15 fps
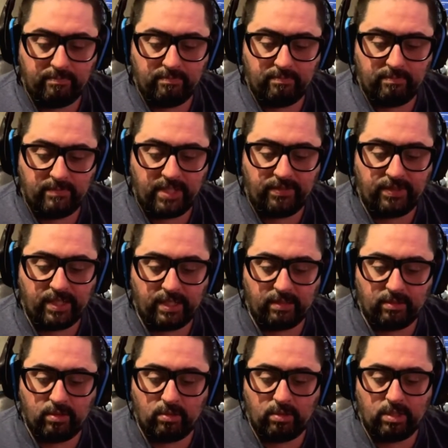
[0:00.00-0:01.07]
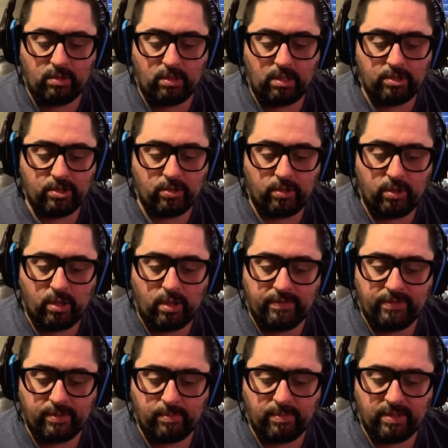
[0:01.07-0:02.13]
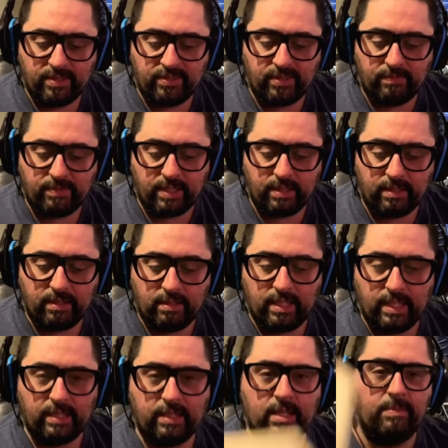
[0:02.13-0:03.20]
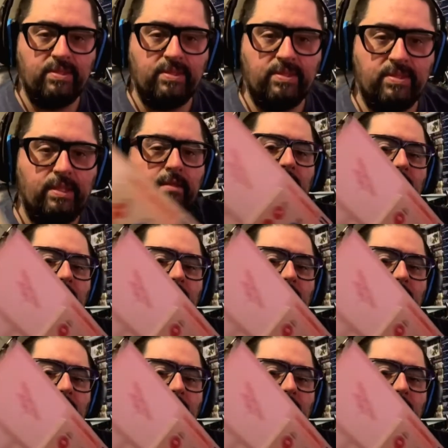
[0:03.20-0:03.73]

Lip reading: neat thing to I'll show you off some of the stuff that comes in.